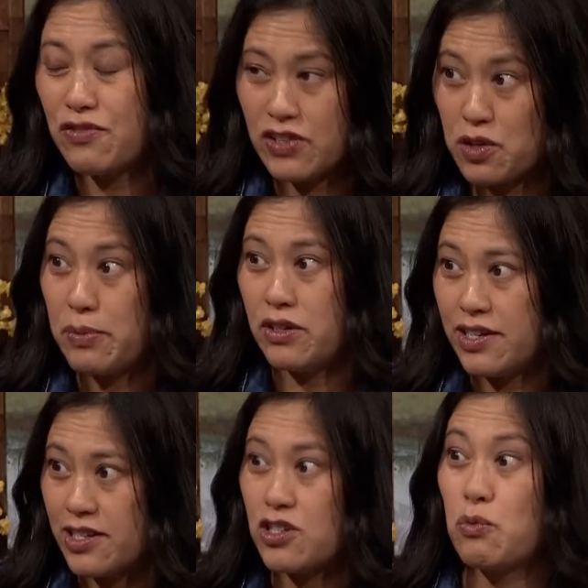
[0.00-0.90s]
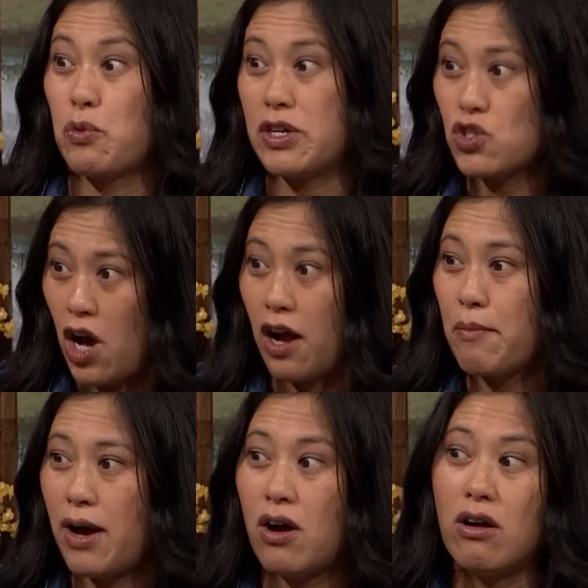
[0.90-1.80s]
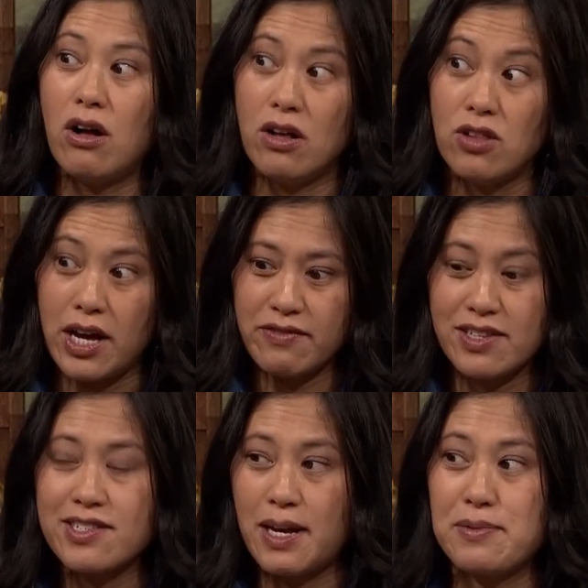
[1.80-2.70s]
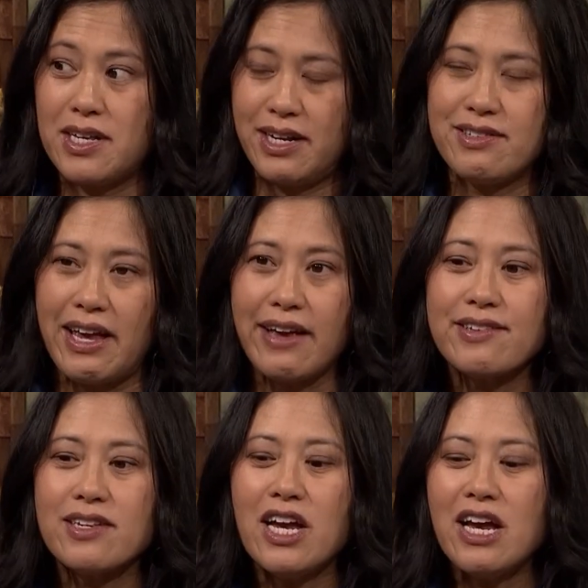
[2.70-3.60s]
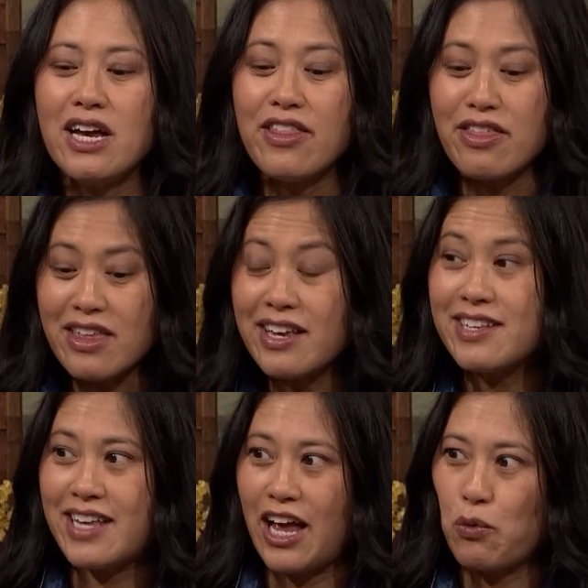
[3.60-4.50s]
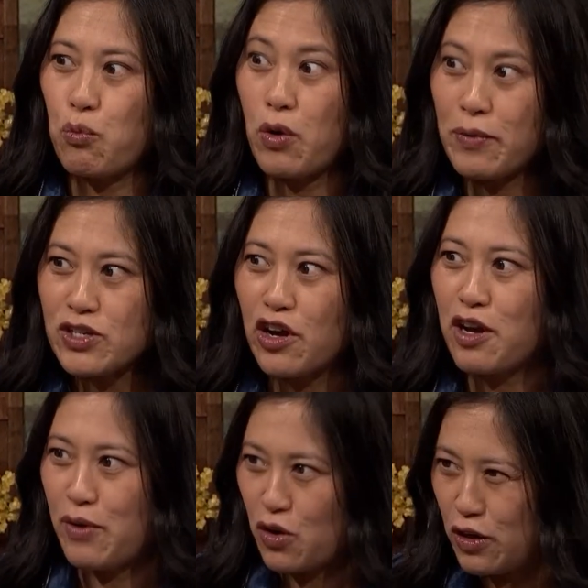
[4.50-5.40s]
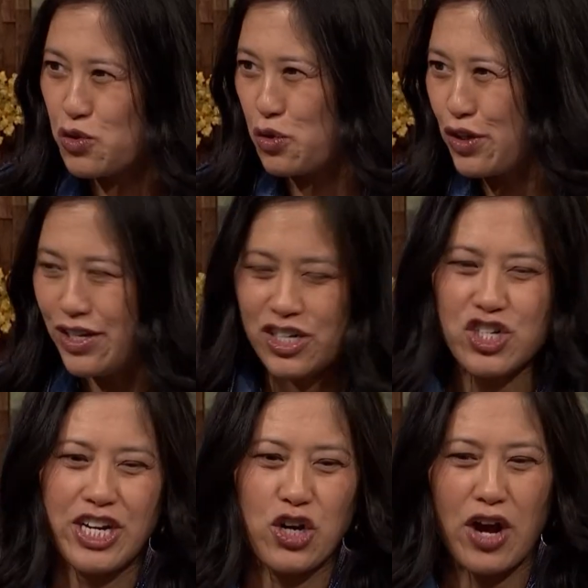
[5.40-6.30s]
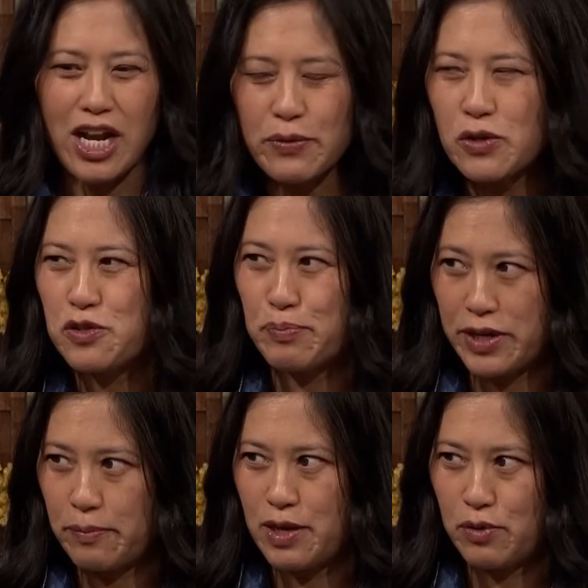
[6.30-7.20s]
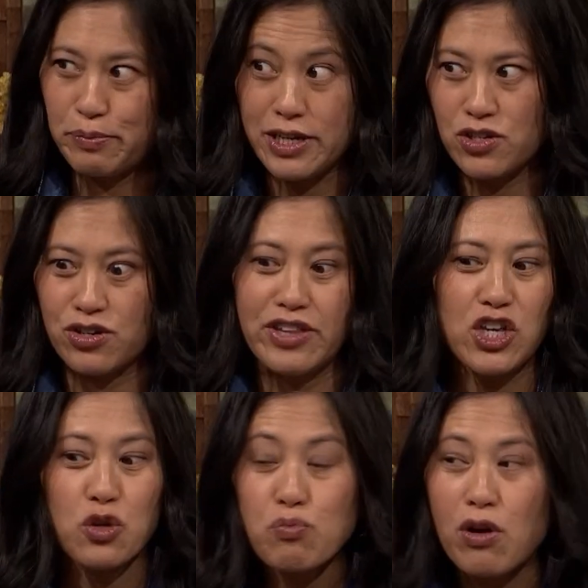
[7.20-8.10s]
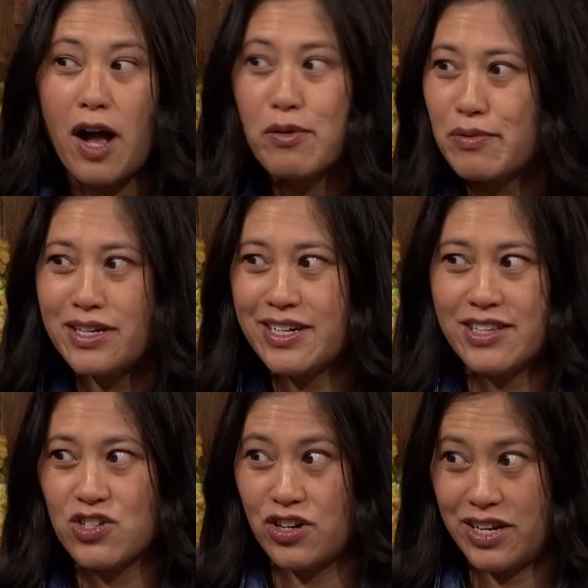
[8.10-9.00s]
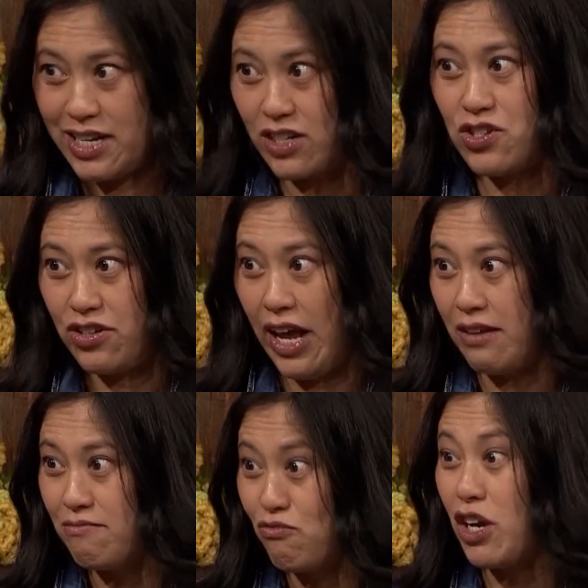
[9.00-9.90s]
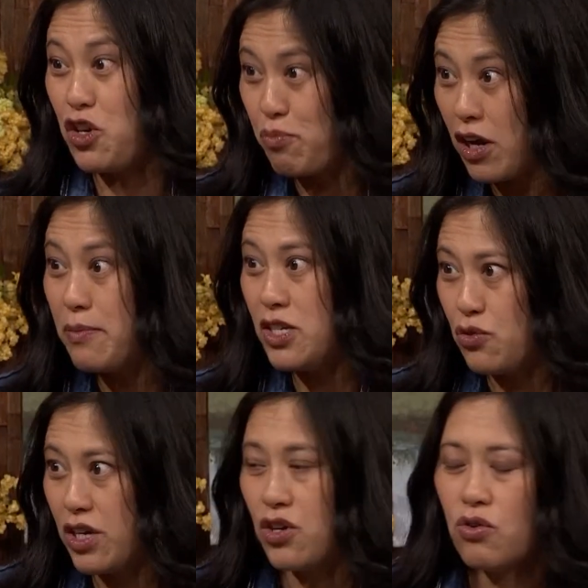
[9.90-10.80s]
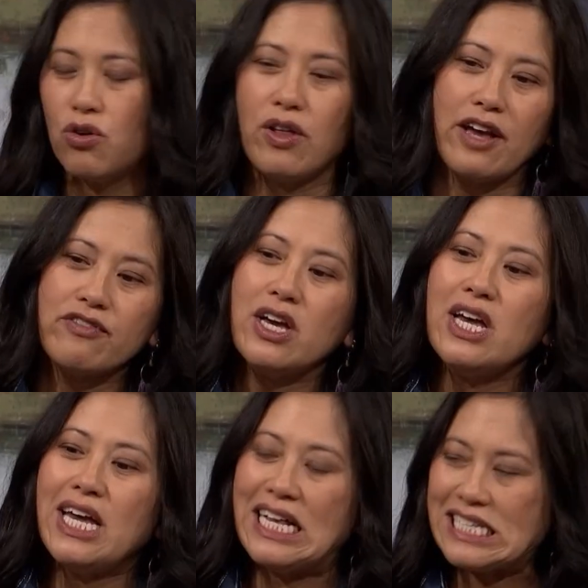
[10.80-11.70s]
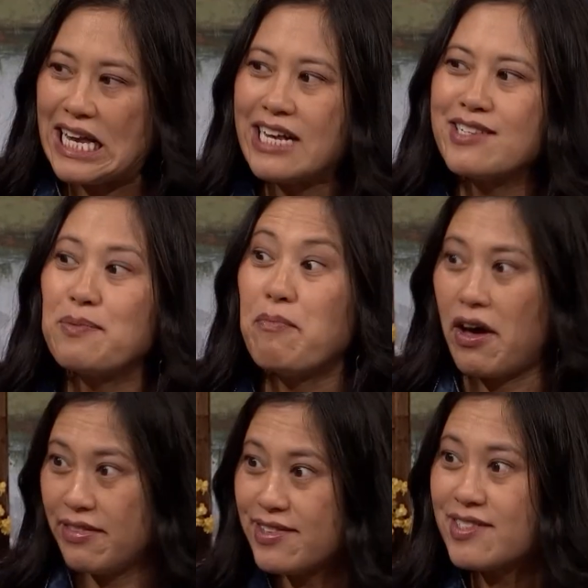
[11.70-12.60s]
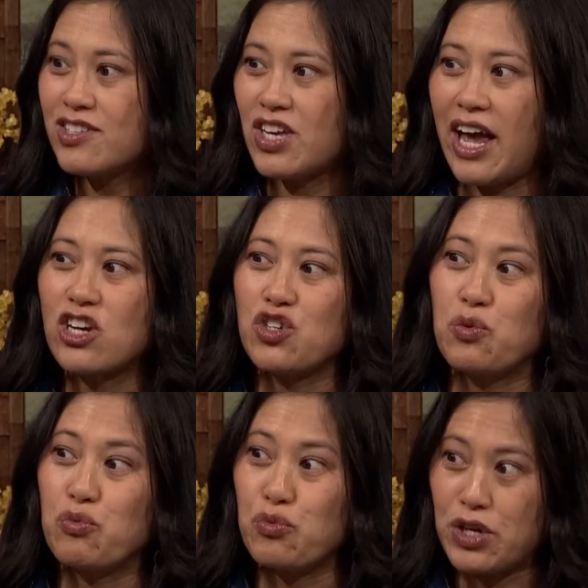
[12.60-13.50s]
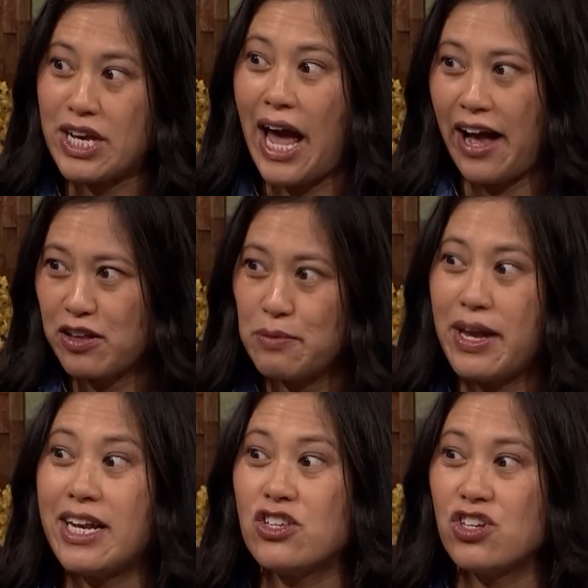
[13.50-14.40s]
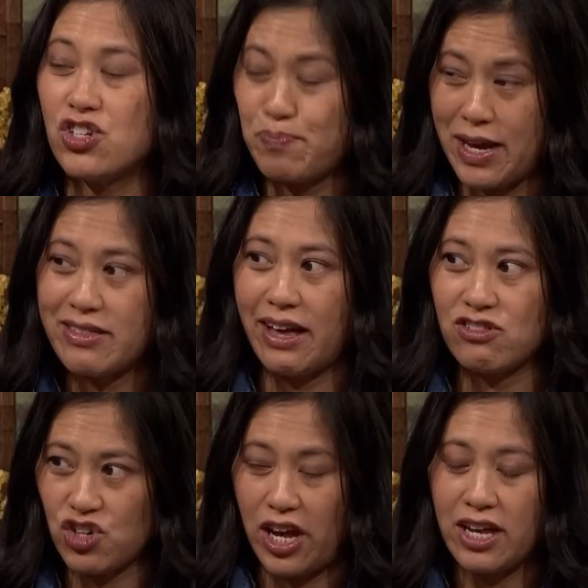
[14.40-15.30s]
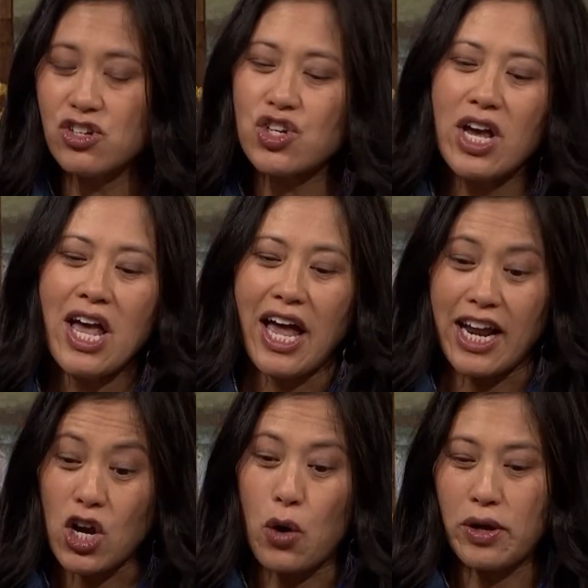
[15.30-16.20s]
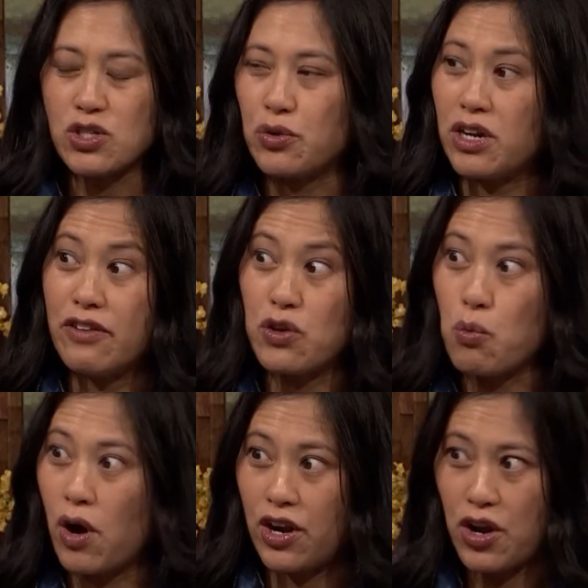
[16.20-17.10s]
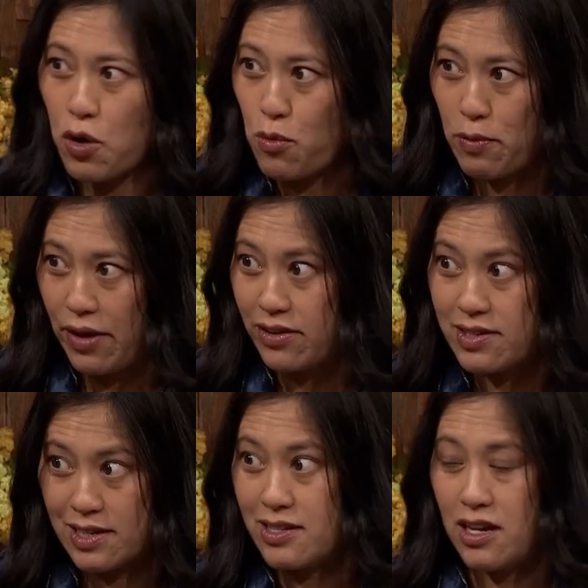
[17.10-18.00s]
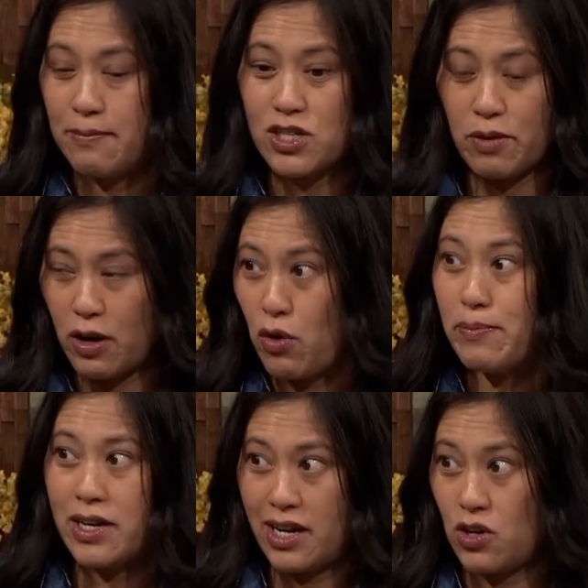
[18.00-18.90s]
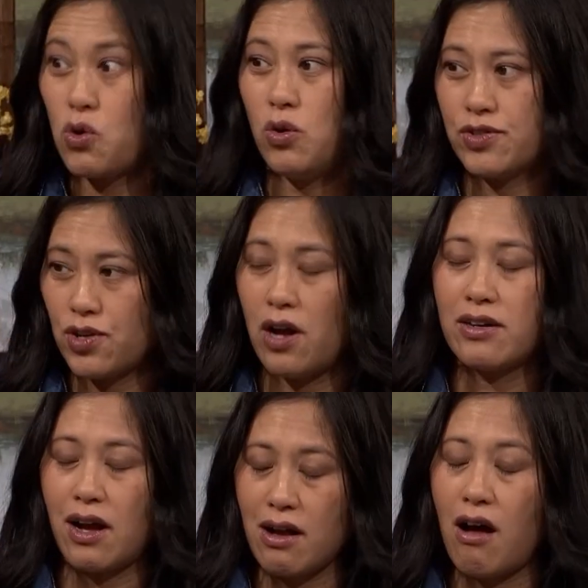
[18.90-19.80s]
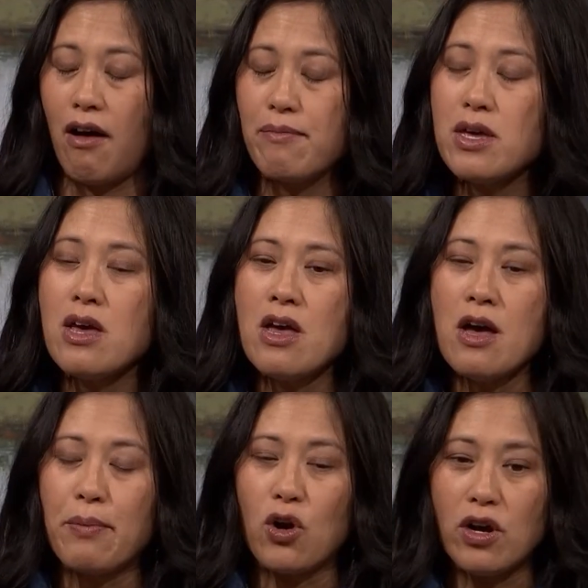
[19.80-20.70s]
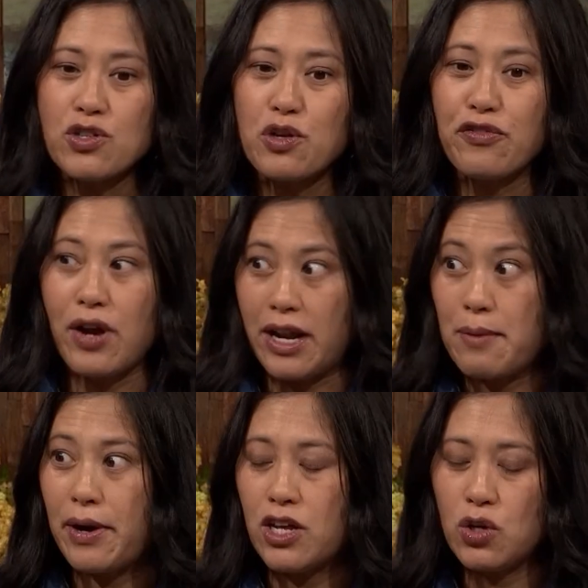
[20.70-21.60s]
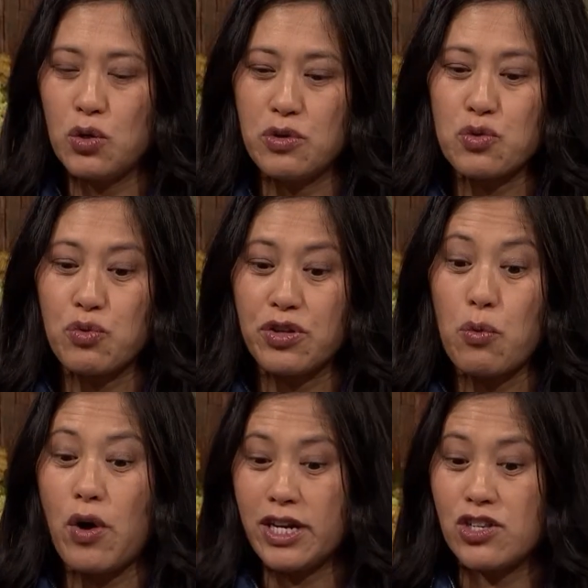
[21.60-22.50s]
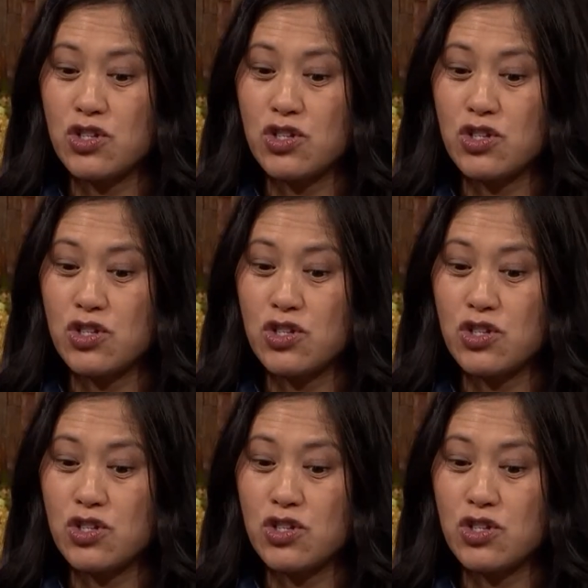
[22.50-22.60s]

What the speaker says: visibility system where we talk about a lot of the steps that it takes. The thing is that when we talk about cultural conditioning or anyone who's been a people pleaser, like you probably didn't start it yesterday. Like you've probably been doing it your whole life. It takes months to actually reacclimate and to make that change. And I go into it, and if you want to know more about the system, it's on my website at NicoleTsong.com. But also for anybody who is really wanting to